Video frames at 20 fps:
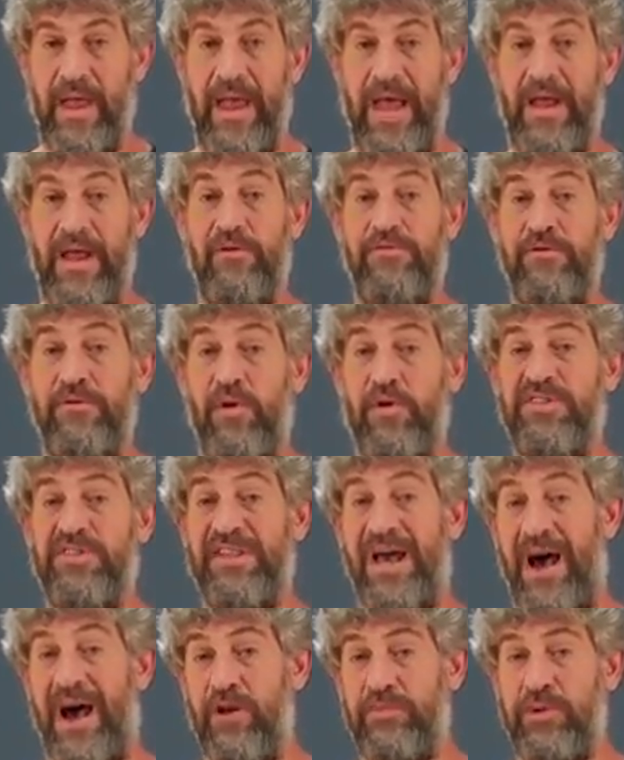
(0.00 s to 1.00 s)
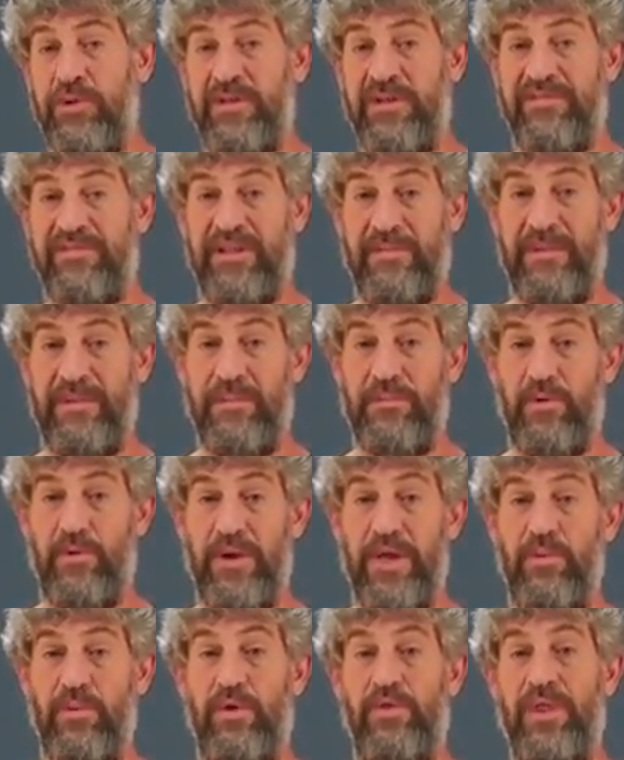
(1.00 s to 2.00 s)
And of course, the output of the
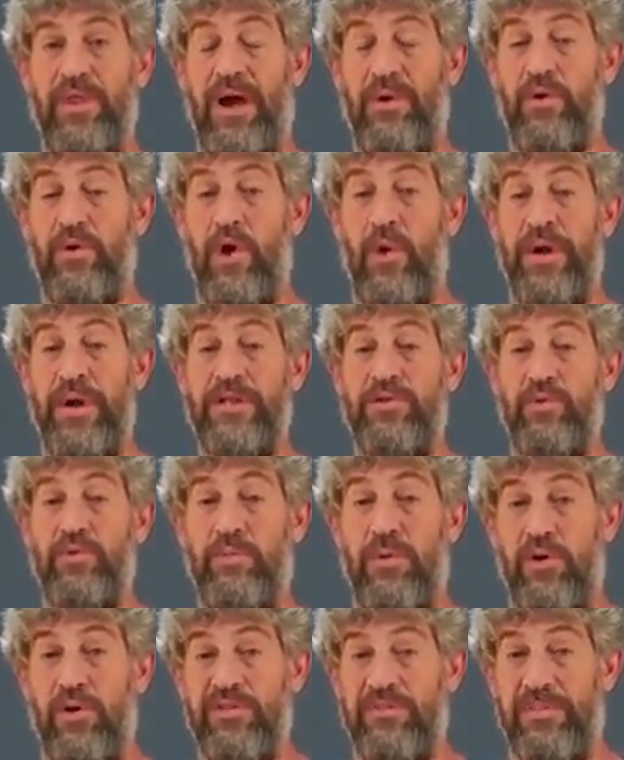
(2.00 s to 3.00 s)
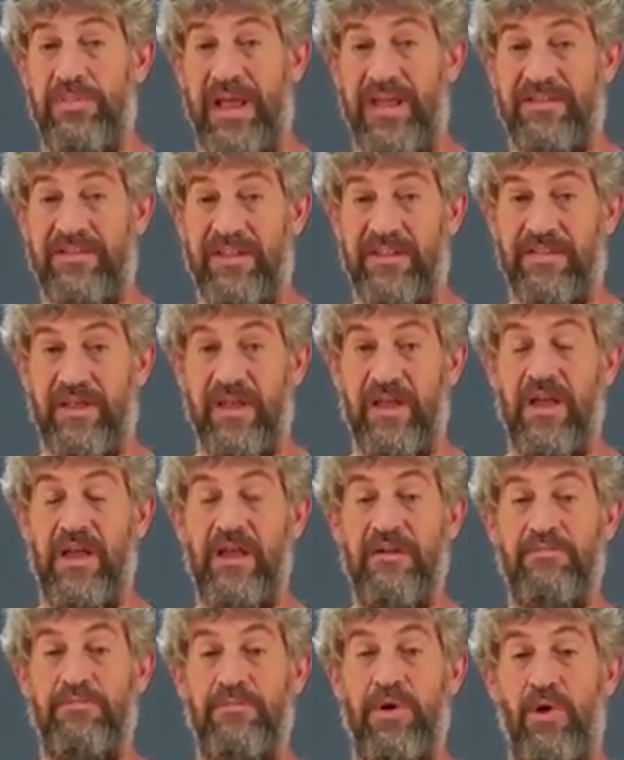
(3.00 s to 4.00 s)
memory will now go into both places,
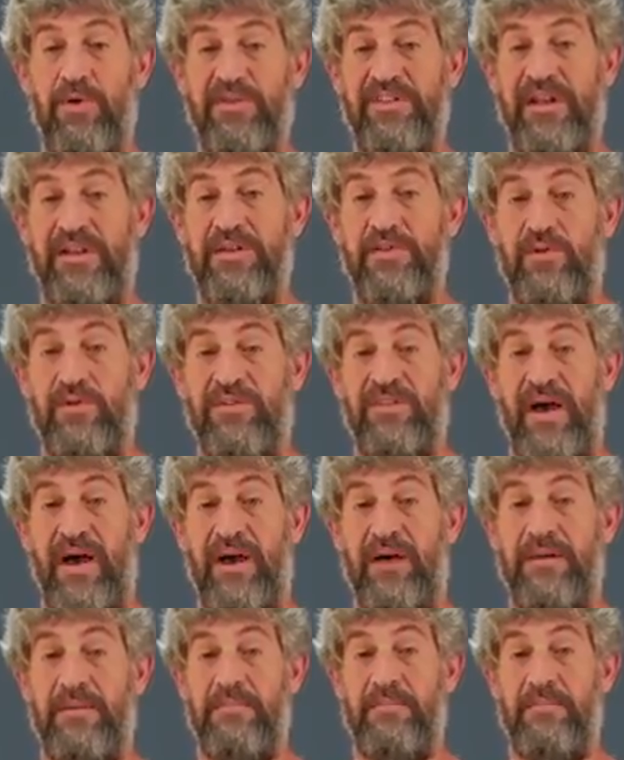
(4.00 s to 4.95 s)
both into the